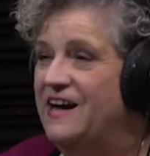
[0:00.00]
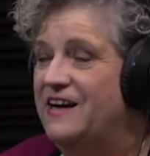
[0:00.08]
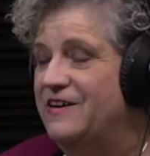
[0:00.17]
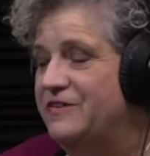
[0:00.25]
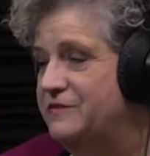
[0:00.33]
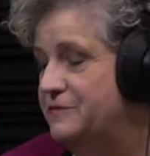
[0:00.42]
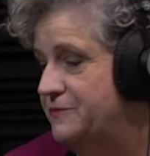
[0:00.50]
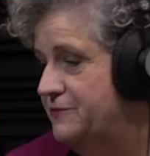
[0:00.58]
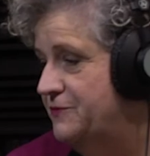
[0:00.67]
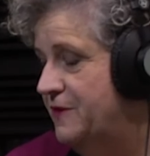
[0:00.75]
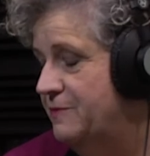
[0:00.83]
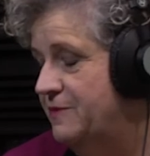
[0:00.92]
uh,
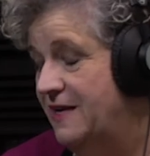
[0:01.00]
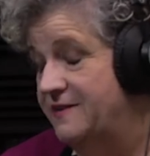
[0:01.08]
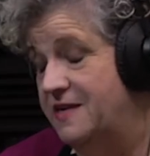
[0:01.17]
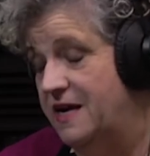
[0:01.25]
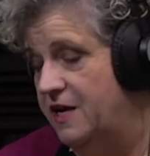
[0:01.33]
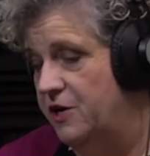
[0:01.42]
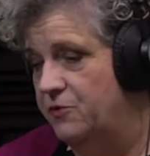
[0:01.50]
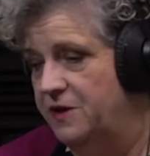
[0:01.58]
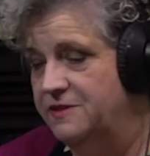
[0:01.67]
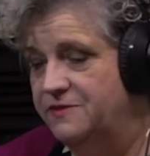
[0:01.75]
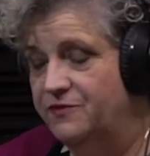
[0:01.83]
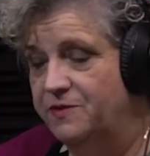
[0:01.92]
from not the
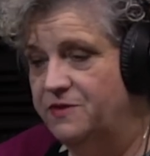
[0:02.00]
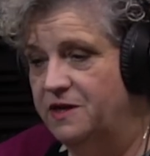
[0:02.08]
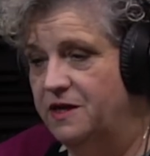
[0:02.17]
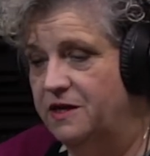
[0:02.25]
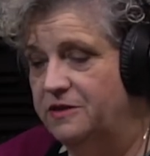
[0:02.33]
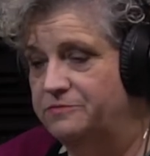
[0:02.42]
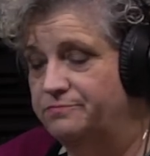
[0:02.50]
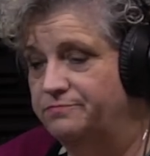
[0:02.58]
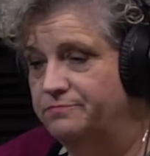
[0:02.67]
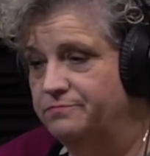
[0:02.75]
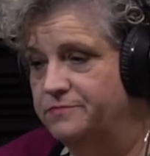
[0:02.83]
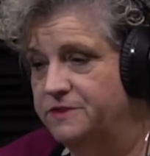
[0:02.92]
IRS, from the um,